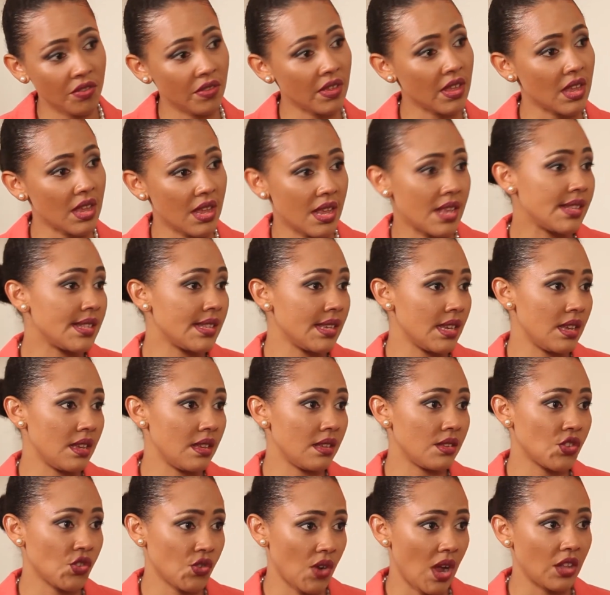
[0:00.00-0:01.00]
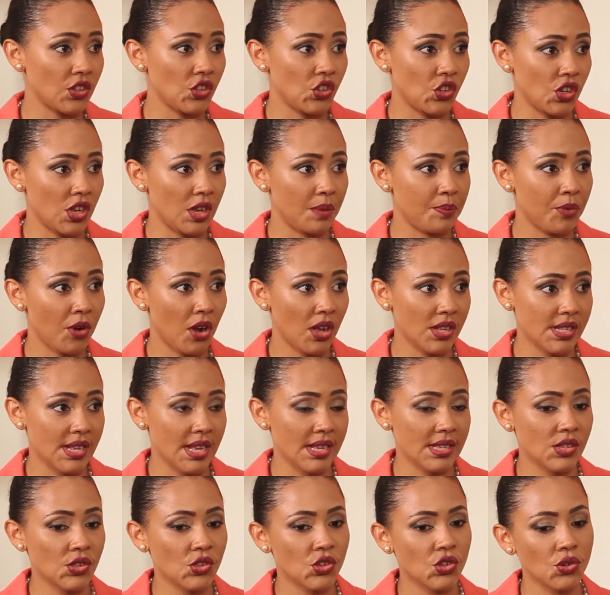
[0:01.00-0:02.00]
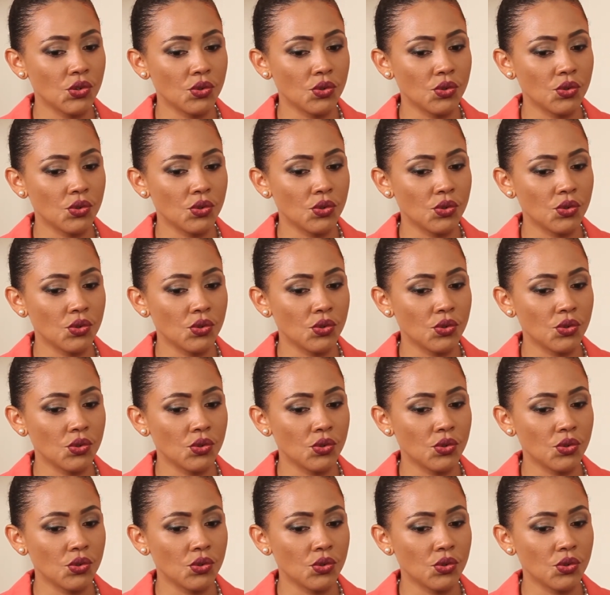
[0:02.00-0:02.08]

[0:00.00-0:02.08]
the easy strategy process